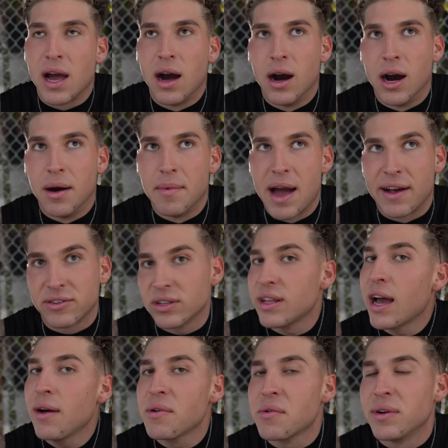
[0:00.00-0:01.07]
Um, after
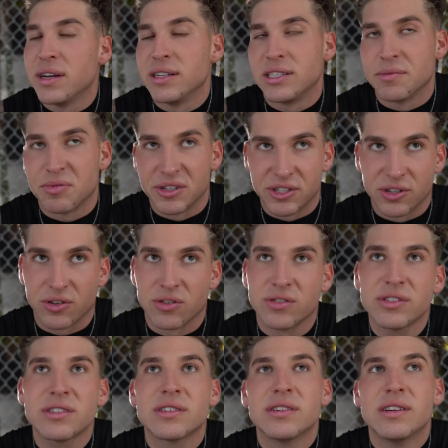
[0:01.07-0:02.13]
that, we went into preacher
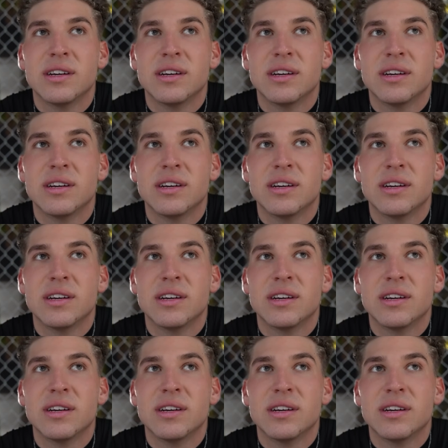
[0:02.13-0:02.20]
curls.